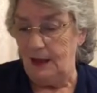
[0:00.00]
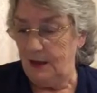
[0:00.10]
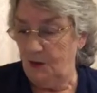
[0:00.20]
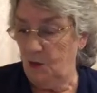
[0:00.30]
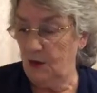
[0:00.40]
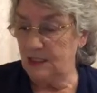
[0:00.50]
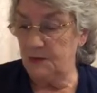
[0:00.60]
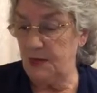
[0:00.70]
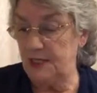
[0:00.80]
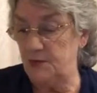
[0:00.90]
what's the
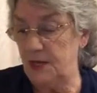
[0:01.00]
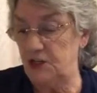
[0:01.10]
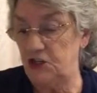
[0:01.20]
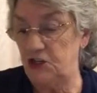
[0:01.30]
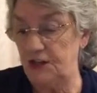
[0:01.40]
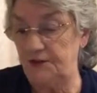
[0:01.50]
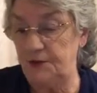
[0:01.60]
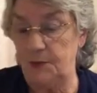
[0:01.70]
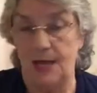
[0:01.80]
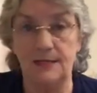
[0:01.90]
best way to shift
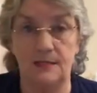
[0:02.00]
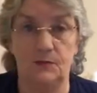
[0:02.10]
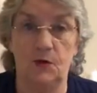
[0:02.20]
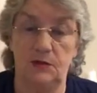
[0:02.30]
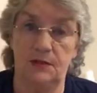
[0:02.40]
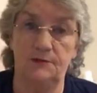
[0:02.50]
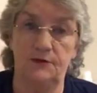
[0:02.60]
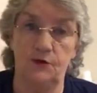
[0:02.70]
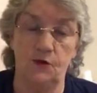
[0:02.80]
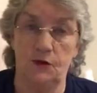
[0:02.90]
past them once and
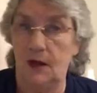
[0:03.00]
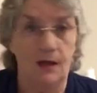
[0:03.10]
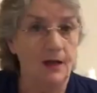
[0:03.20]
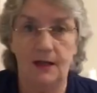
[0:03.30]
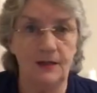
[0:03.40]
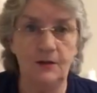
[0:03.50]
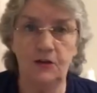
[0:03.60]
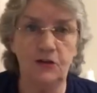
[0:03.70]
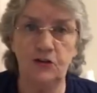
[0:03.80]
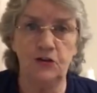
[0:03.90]
for all?
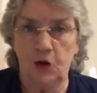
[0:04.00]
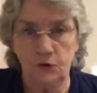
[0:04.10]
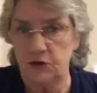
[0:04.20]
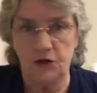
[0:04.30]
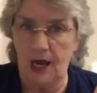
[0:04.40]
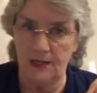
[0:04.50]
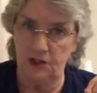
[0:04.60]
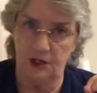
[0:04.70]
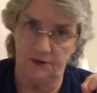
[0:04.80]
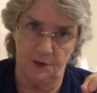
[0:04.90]
Don't try and
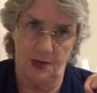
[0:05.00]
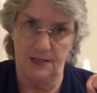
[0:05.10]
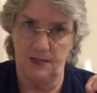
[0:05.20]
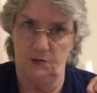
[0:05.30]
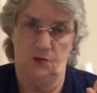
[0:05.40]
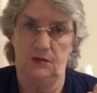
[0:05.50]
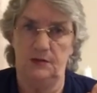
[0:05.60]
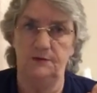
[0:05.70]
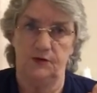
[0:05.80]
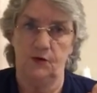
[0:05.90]
shift past them once
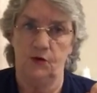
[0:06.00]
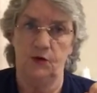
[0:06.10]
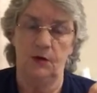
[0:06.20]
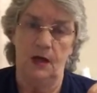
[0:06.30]
and for all.